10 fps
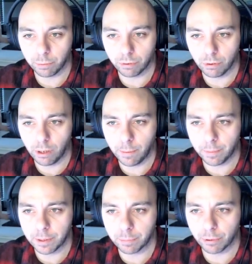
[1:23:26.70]

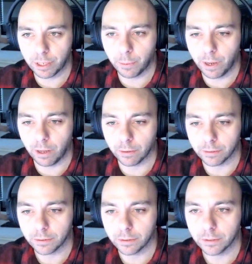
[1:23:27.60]
probably pretty well.
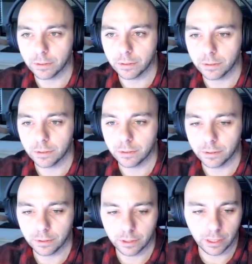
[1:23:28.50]

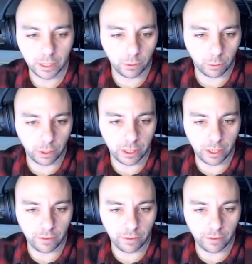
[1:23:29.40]
In all that